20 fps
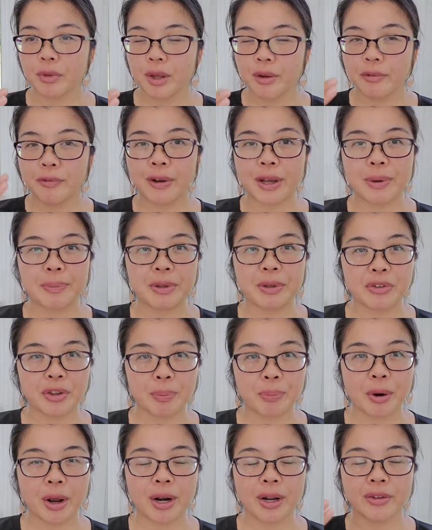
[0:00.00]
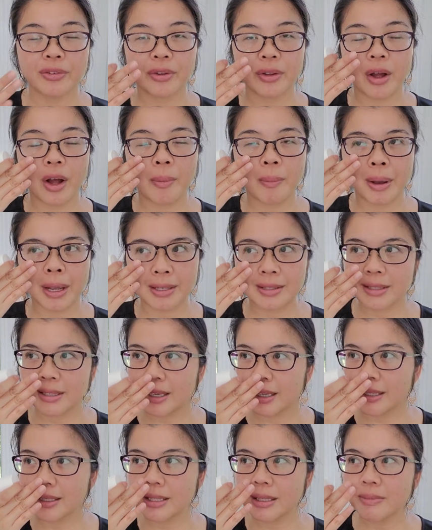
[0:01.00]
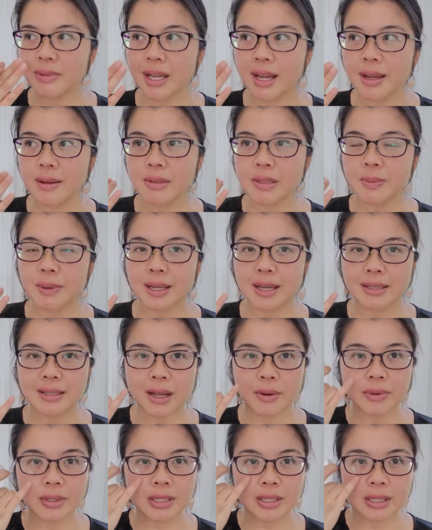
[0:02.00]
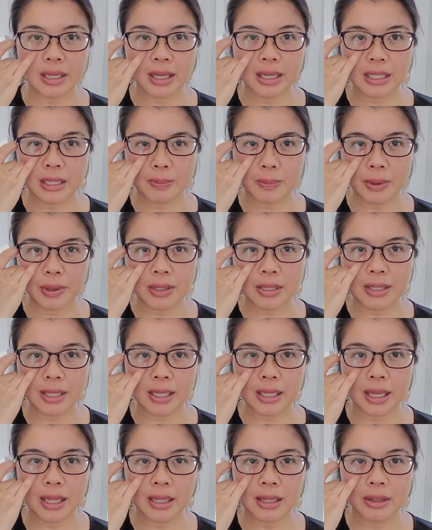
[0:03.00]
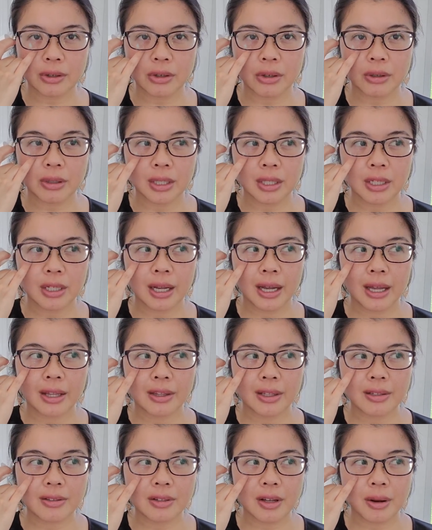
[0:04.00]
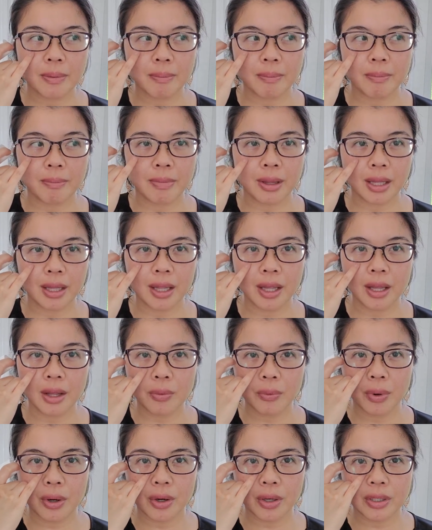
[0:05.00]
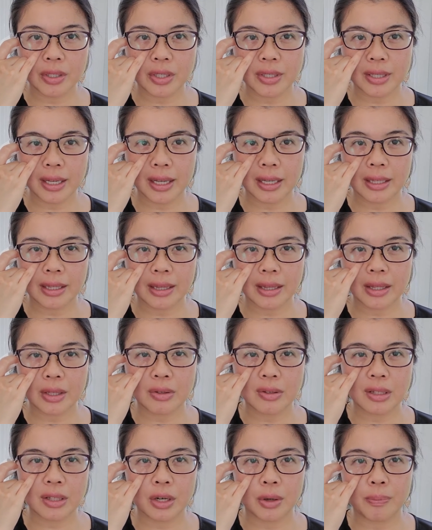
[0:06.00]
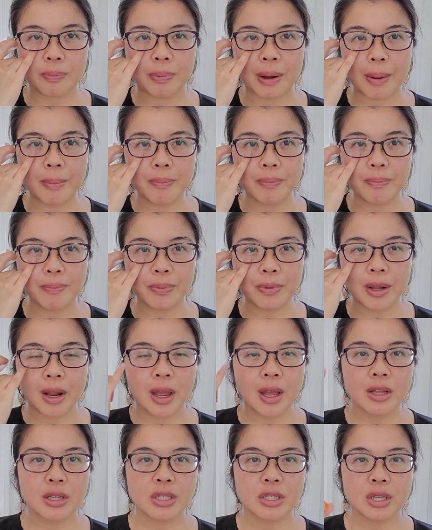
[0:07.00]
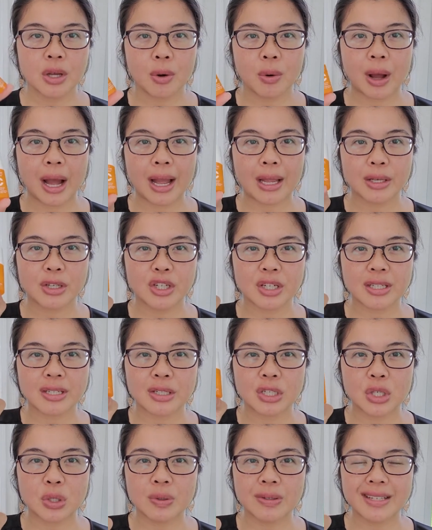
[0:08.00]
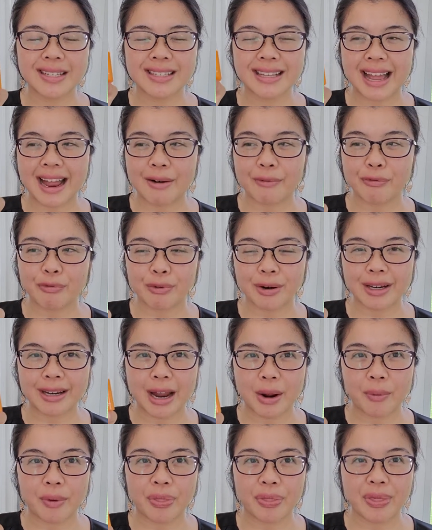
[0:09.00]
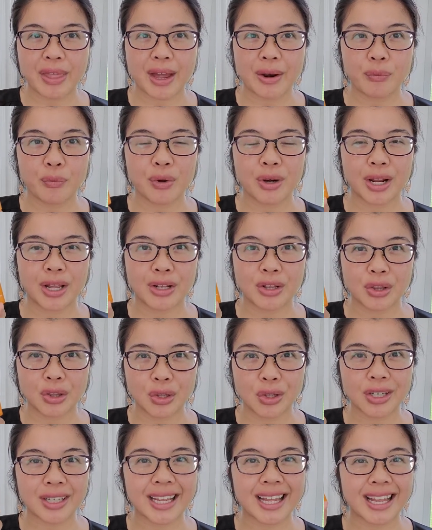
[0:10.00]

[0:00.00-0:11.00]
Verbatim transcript: vitamin C products on my skin sometimes because I was experiencing like little, I think it's called Milla, where it's just like those little bumps. So I just use this every now and then when I look